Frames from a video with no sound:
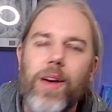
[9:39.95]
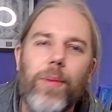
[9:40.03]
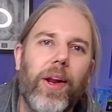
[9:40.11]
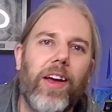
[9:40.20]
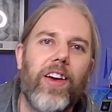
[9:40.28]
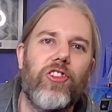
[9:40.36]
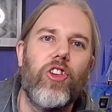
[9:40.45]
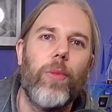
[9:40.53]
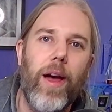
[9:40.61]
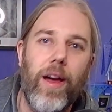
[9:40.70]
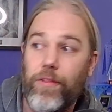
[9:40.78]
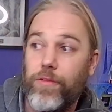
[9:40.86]
but I
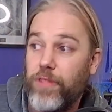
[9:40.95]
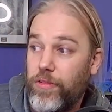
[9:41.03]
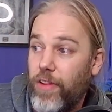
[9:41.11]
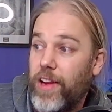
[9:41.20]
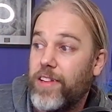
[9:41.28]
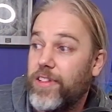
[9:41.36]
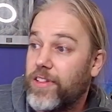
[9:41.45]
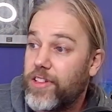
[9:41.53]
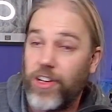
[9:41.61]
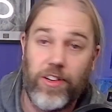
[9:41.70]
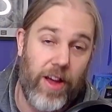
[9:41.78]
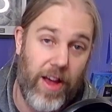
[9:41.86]
assume every race is
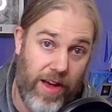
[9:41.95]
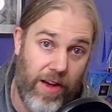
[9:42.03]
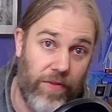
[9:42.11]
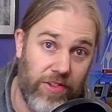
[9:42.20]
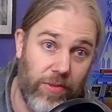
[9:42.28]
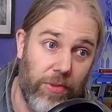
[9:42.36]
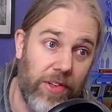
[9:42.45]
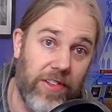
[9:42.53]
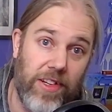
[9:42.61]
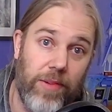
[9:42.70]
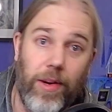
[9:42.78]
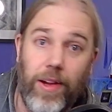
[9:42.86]
going to have something
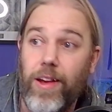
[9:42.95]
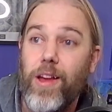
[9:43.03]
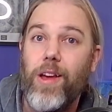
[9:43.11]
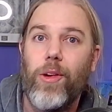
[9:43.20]
similar,